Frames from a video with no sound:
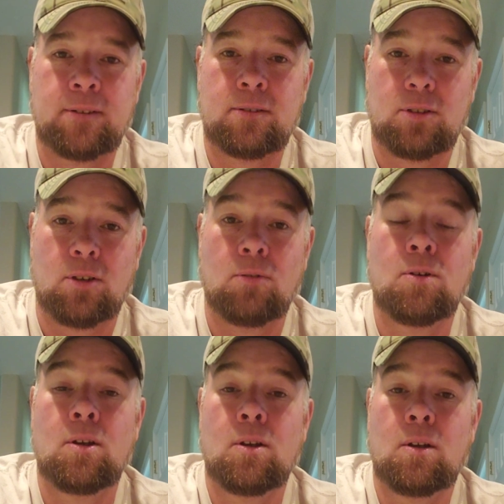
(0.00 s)
So
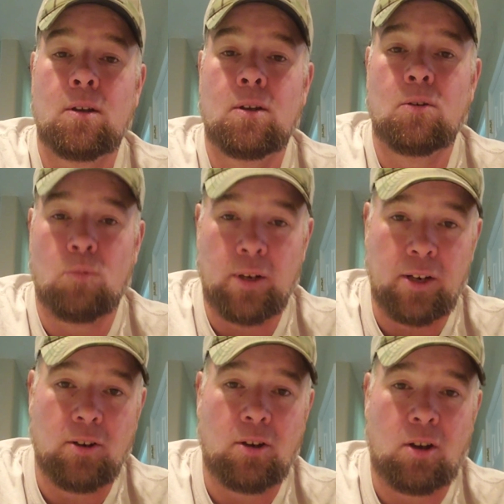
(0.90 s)
when
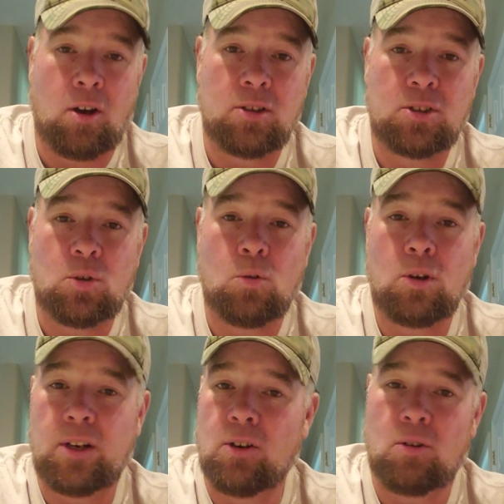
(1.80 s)
you're on
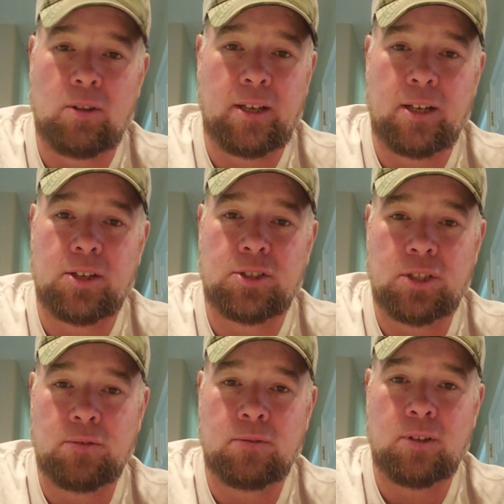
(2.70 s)
score, you're only going to
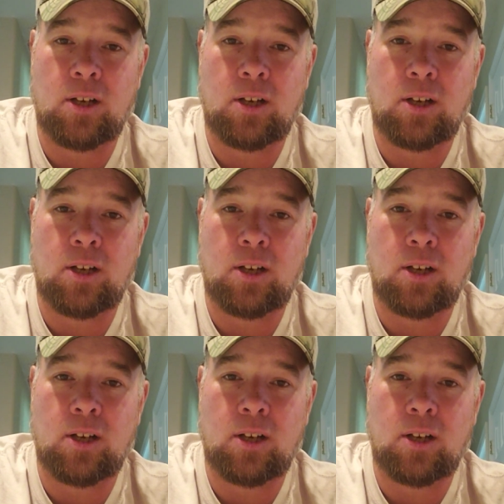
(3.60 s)
shoot